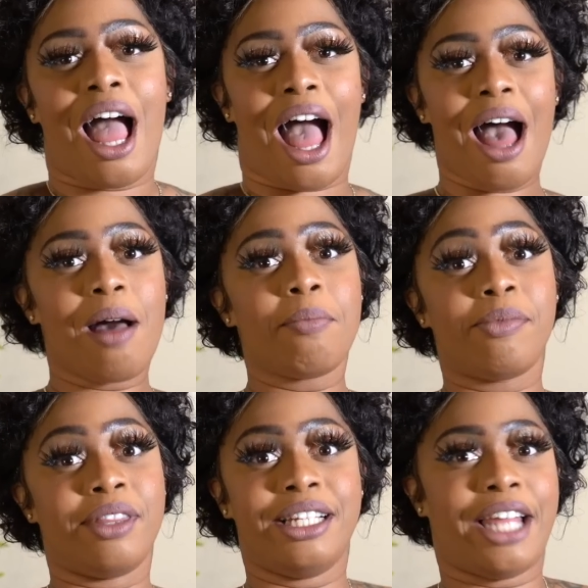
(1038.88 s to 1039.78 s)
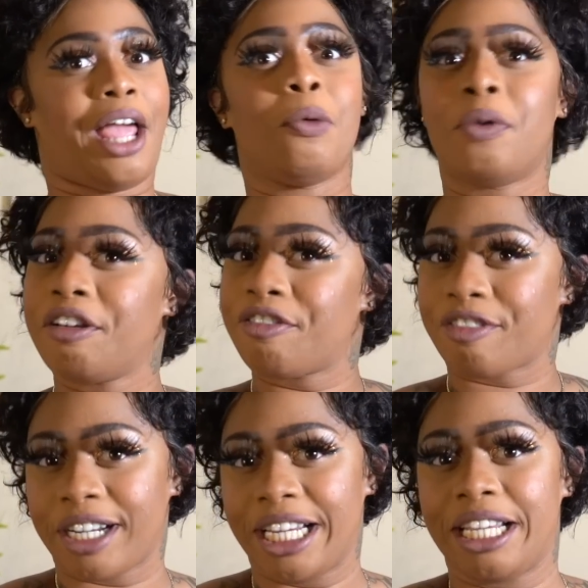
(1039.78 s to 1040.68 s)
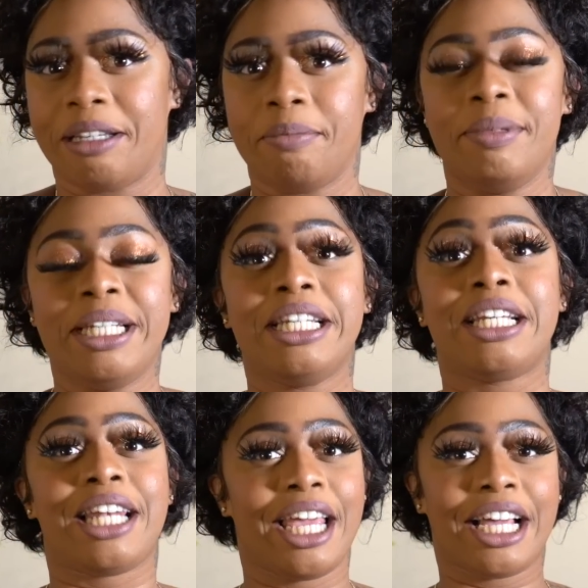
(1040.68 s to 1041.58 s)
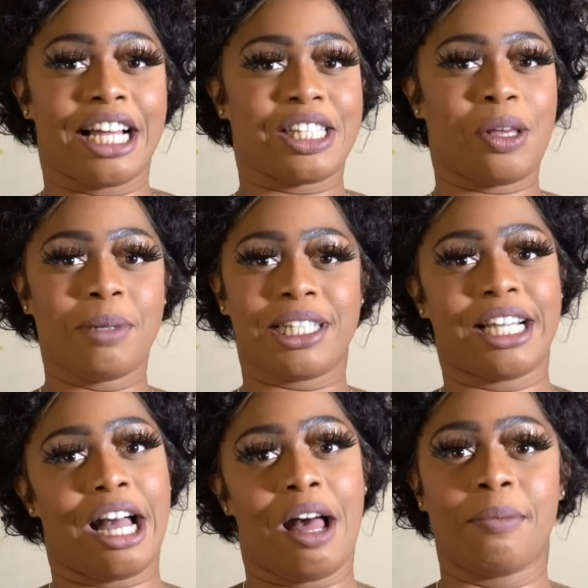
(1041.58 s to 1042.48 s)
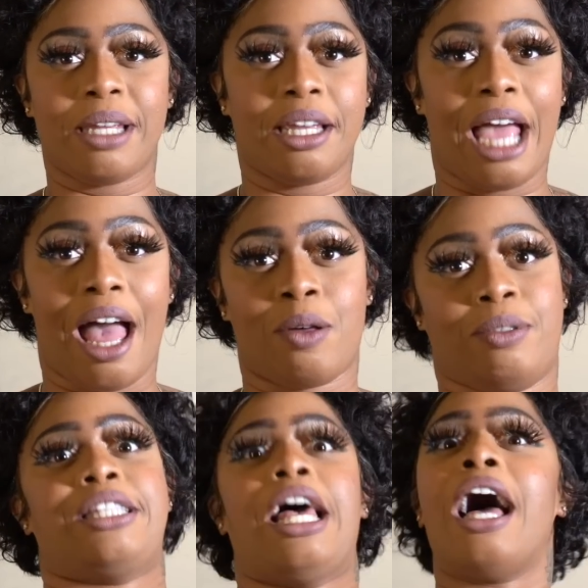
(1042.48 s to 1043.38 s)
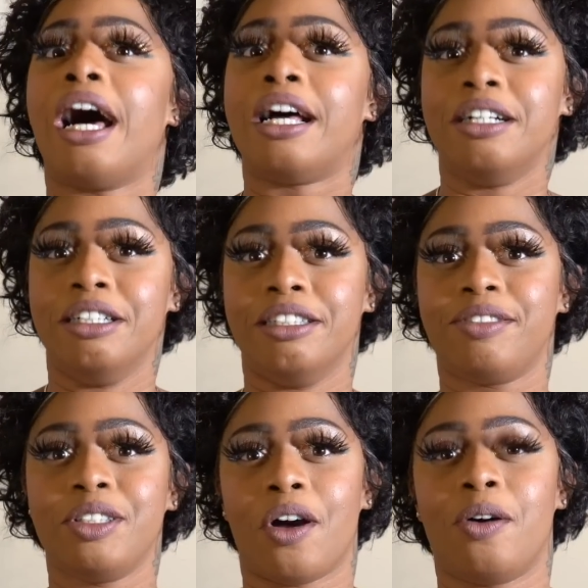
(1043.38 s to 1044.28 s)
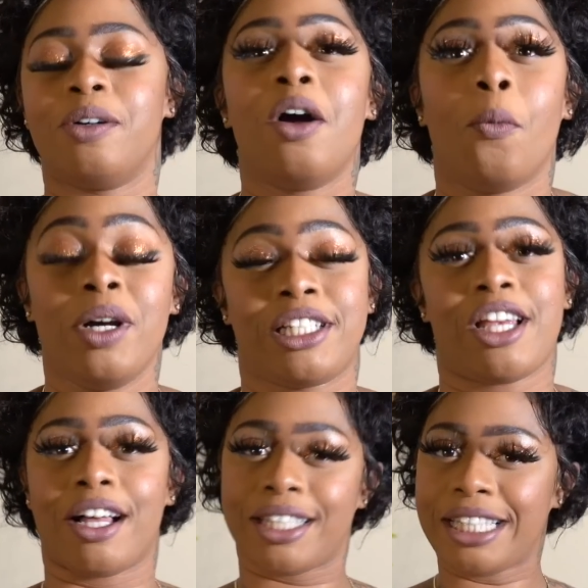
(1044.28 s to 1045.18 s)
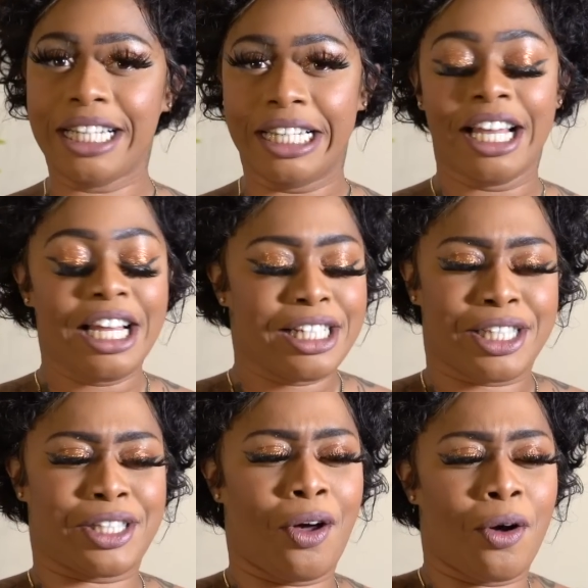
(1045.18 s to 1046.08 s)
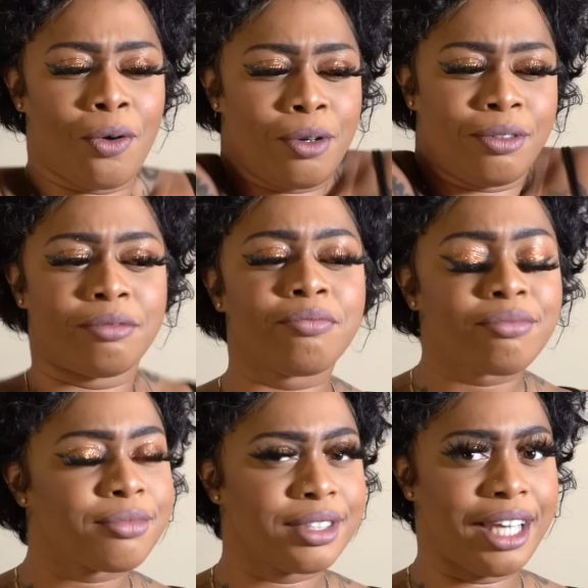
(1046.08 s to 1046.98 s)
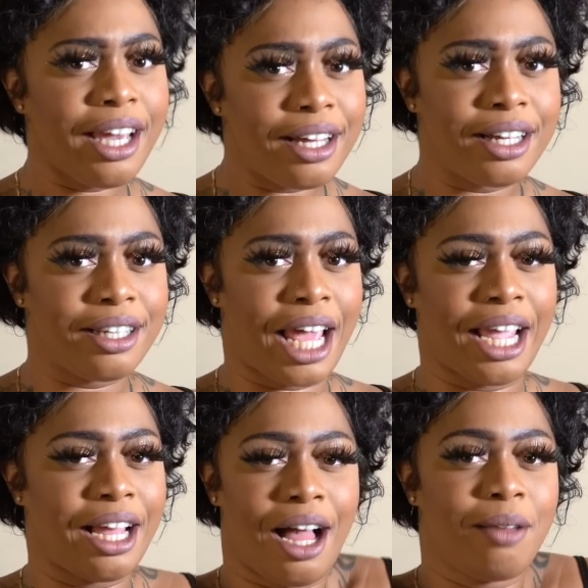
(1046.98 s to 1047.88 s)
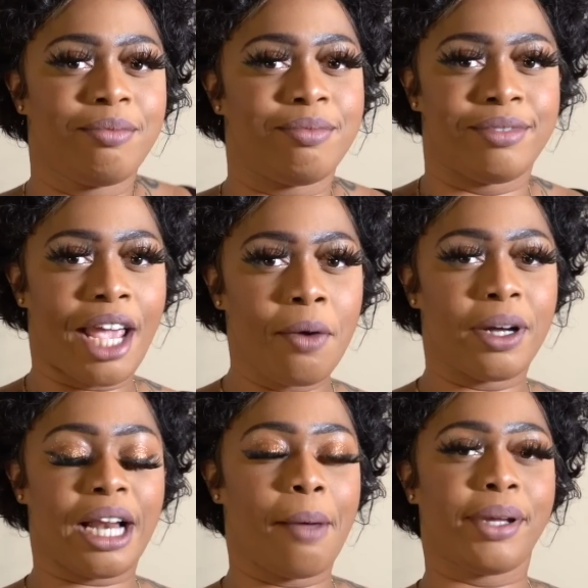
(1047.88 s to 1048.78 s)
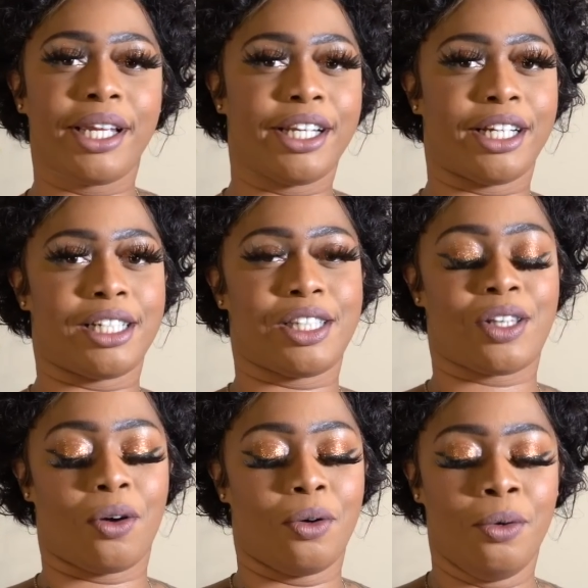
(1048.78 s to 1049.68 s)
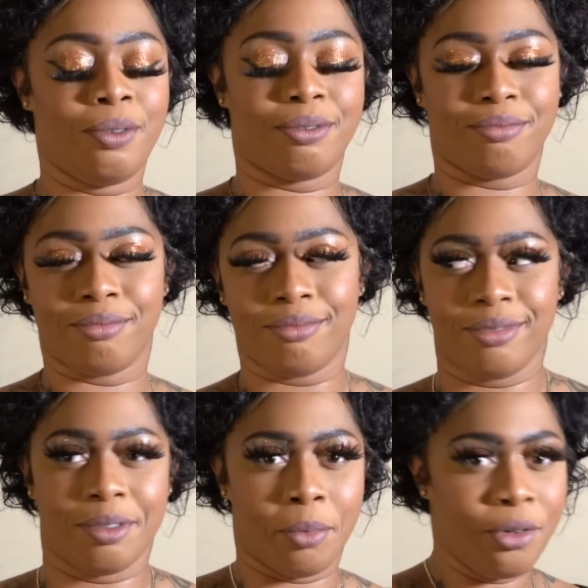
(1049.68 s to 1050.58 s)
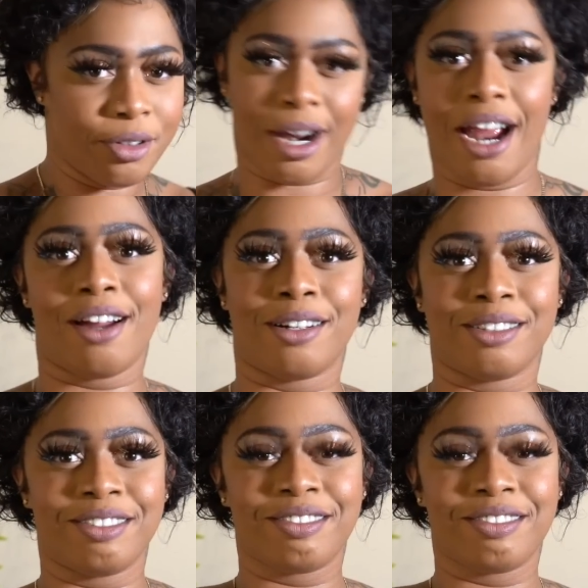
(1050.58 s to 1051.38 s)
I'm the #1 friend. Me and Leia got so much in common outside of, you know, what y'all see. So yeah, like, I'm #1. I've been here. So who move around?